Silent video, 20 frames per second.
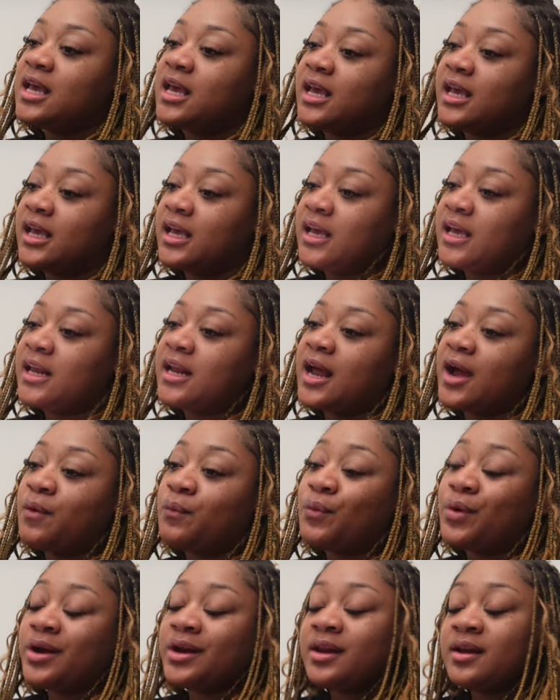And I
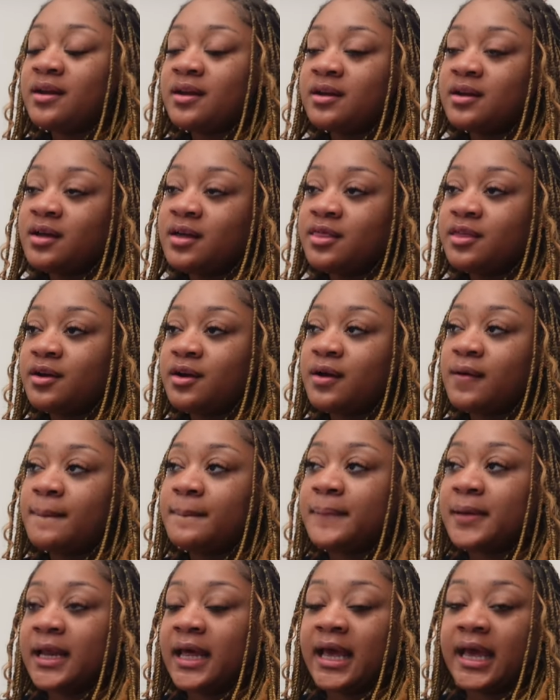wanted another
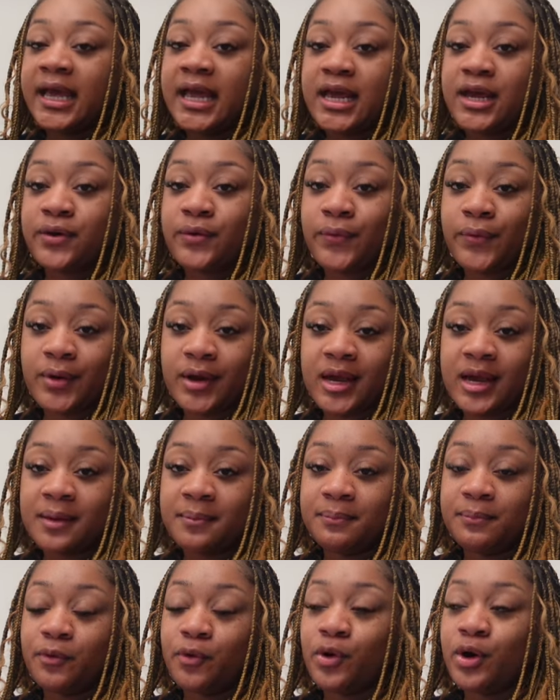black and
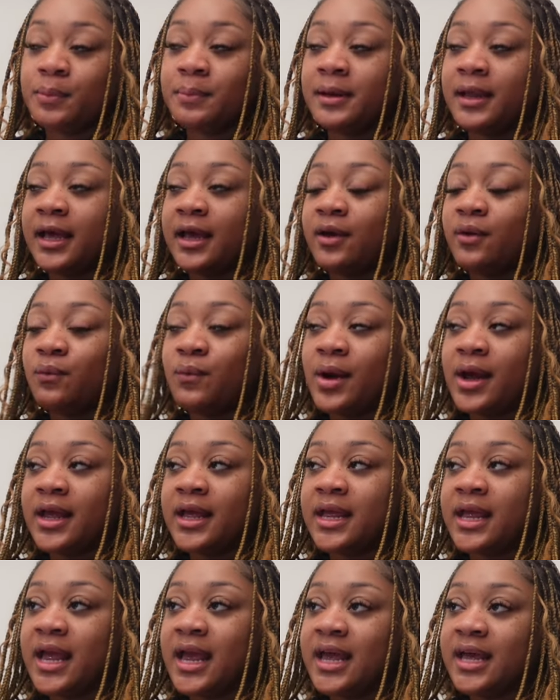cream or black and
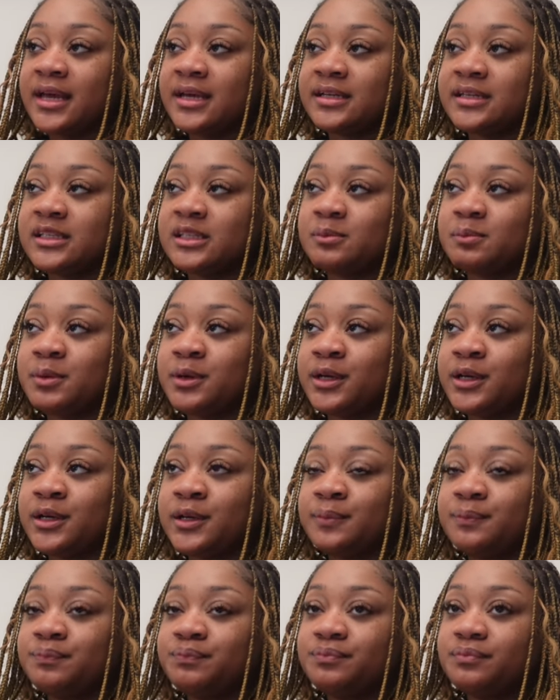white case,
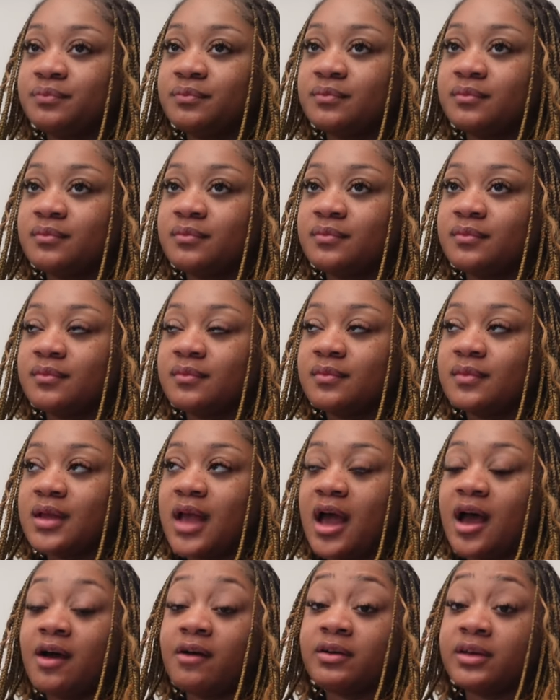but
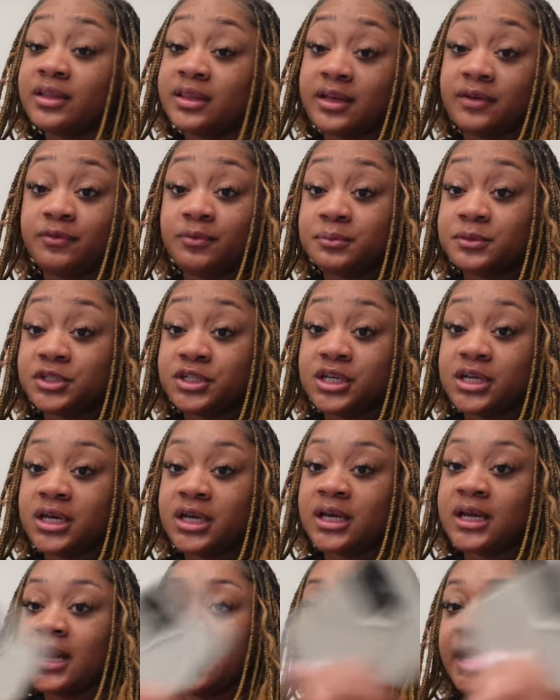I'll get that from
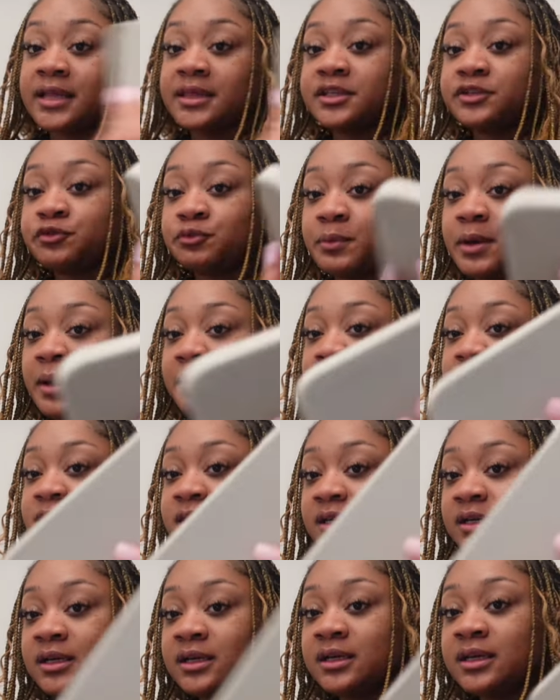Shein. I got this from
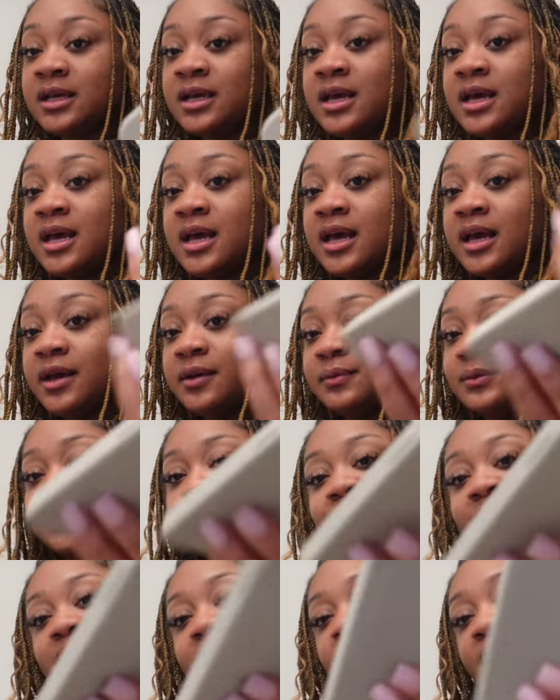Amazon. It was
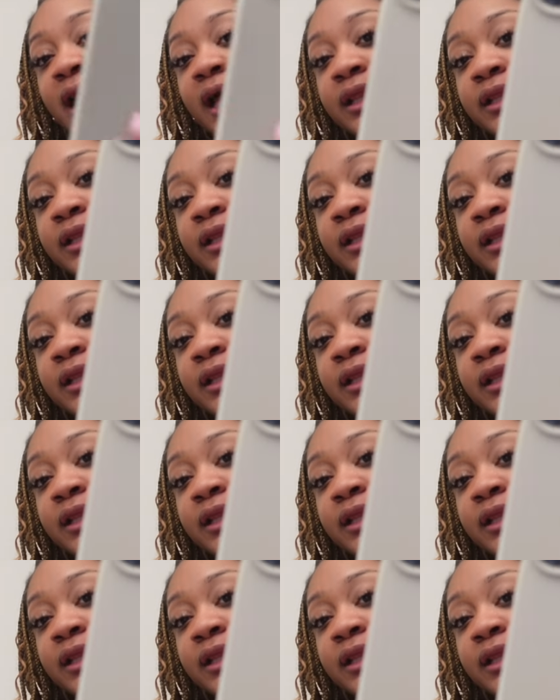$10.